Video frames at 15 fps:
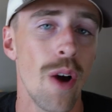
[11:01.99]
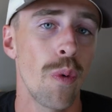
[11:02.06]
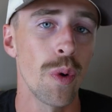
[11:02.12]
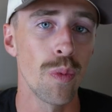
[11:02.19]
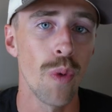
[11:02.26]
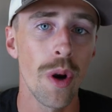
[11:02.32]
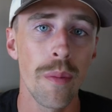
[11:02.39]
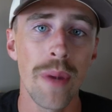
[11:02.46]
We
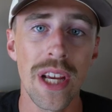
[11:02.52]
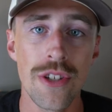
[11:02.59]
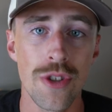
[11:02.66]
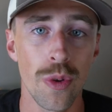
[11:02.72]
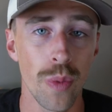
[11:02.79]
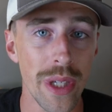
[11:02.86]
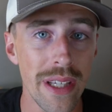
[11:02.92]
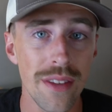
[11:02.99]
want to make
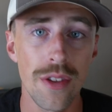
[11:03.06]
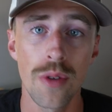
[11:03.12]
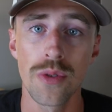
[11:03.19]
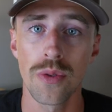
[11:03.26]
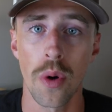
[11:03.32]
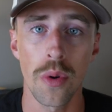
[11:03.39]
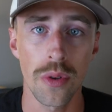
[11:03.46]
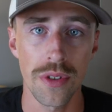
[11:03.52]
sure we get
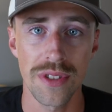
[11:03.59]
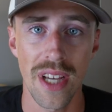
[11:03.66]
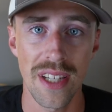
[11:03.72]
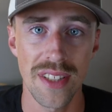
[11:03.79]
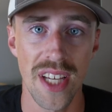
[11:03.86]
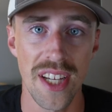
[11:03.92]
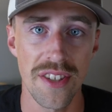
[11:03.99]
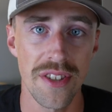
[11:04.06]
those local
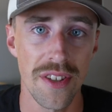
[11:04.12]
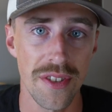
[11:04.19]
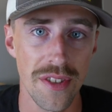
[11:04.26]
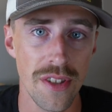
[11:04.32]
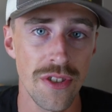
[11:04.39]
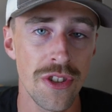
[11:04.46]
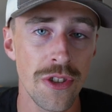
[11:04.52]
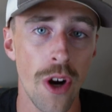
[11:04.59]

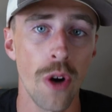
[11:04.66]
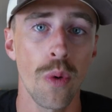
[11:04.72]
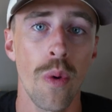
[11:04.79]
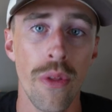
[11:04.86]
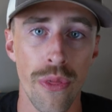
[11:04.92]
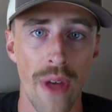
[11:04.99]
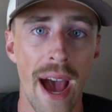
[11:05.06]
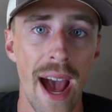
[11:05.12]
citations, start
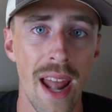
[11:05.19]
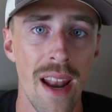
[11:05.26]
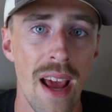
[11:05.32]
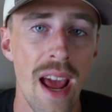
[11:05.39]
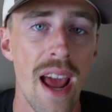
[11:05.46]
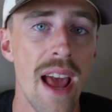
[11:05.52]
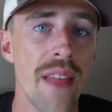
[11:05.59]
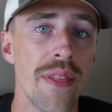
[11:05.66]
with that,
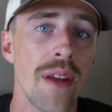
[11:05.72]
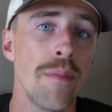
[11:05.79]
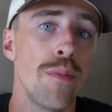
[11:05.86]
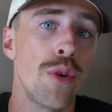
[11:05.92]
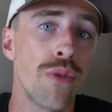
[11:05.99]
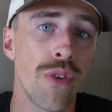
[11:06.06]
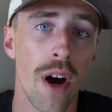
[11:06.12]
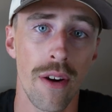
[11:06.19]
and then
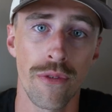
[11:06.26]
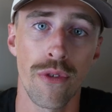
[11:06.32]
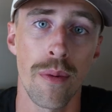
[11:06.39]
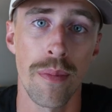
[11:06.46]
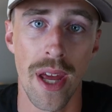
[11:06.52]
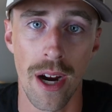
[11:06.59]
move on from